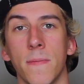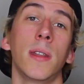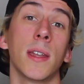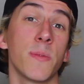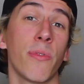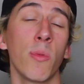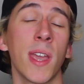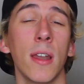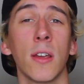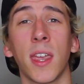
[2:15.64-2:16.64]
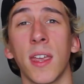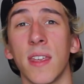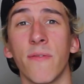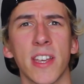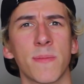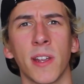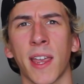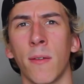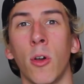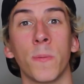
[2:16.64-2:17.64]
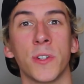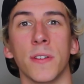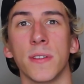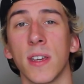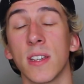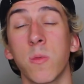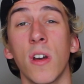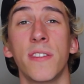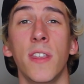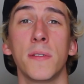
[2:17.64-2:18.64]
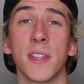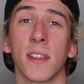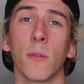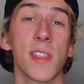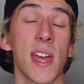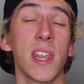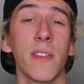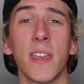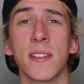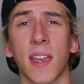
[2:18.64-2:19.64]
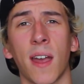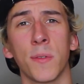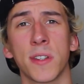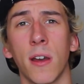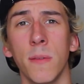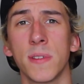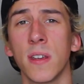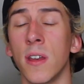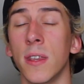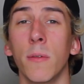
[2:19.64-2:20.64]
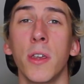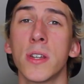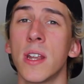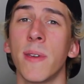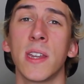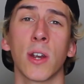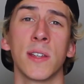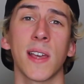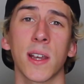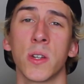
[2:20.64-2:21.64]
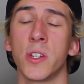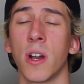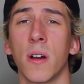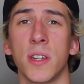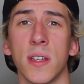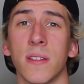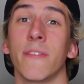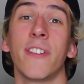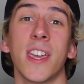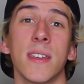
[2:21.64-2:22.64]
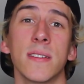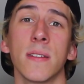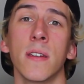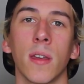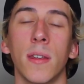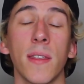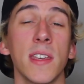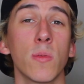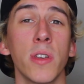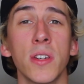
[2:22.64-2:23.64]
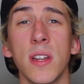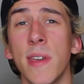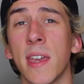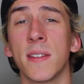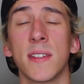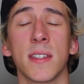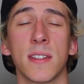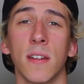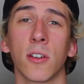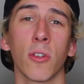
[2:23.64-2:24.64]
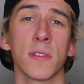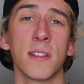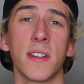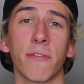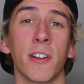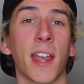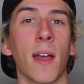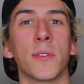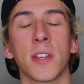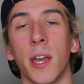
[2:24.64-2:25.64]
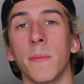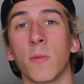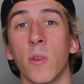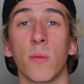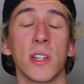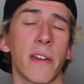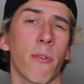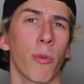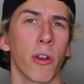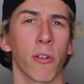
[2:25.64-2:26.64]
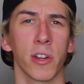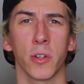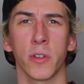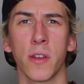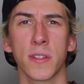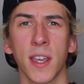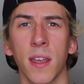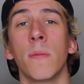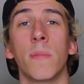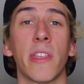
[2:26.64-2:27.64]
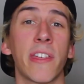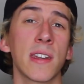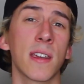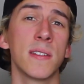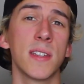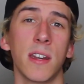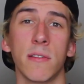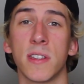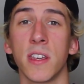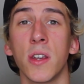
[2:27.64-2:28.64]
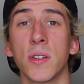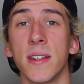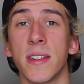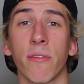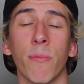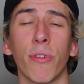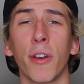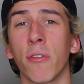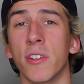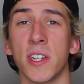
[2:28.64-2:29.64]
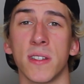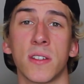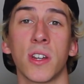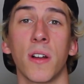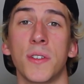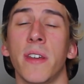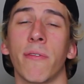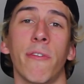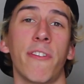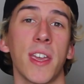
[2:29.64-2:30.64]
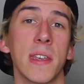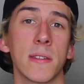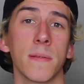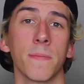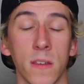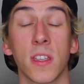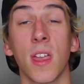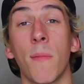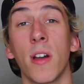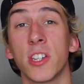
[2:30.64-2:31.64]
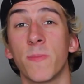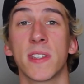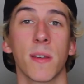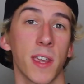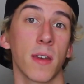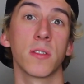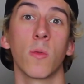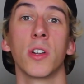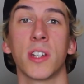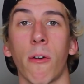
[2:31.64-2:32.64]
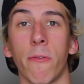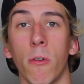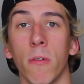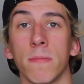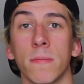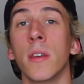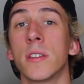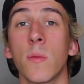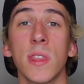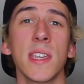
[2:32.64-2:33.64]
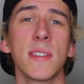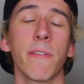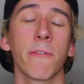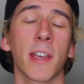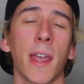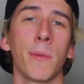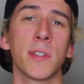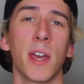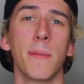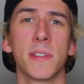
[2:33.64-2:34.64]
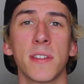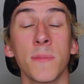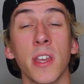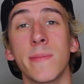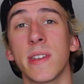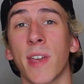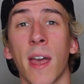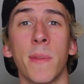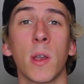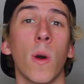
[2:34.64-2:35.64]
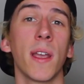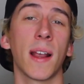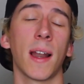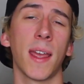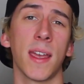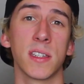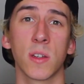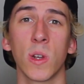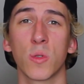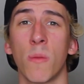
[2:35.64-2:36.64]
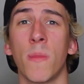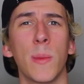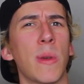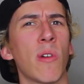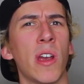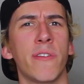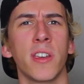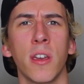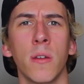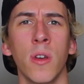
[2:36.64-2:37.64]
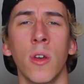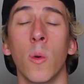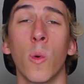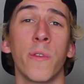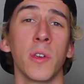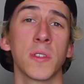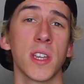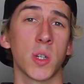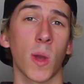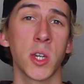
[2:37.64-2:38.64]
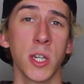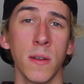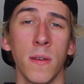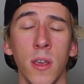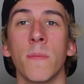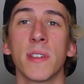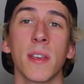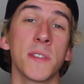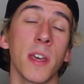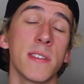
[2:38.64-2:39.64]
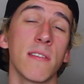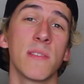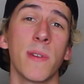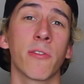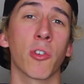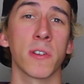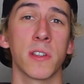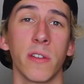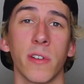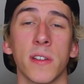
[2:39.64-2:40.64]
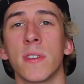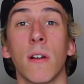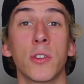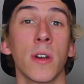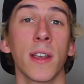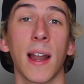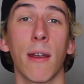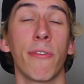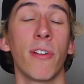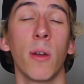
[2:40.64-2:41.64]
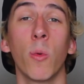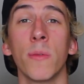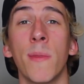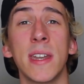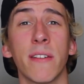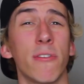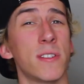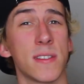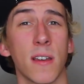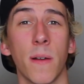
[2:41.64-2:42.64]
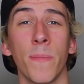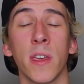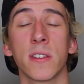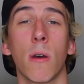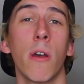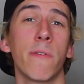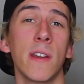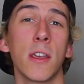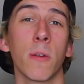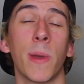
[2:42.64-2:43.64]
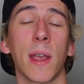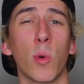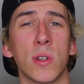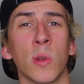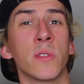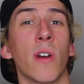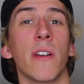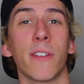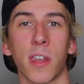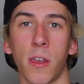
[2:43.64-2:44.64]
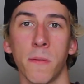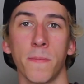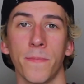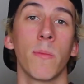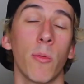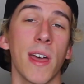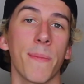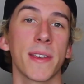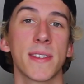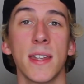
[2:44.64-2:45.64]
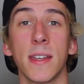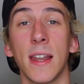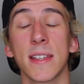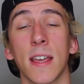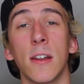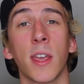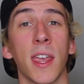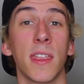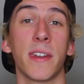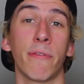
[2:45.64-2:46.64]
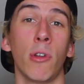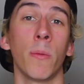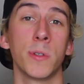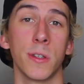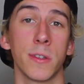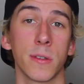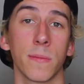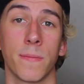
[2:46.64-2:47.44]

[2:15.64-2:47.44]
Now just before we get looking at the investment account options, it's worth noting that with any of these account types, there will usually be transaction charges and fees. Now this will usually be consistent across the different account types with whichever brokerage you're using, but the thing to consider is that usually different brokerages charge different fees, so that might just be something else to watch out for. So with these different account types, sometimes it can be quite clear as to which one might be right for you or for your situation, but sometimes there is a bit of crossover, so I'll try and clarify what the main differences are, so hopefully you can pick which one's right for you. But with that being said, let's get looking at the different options.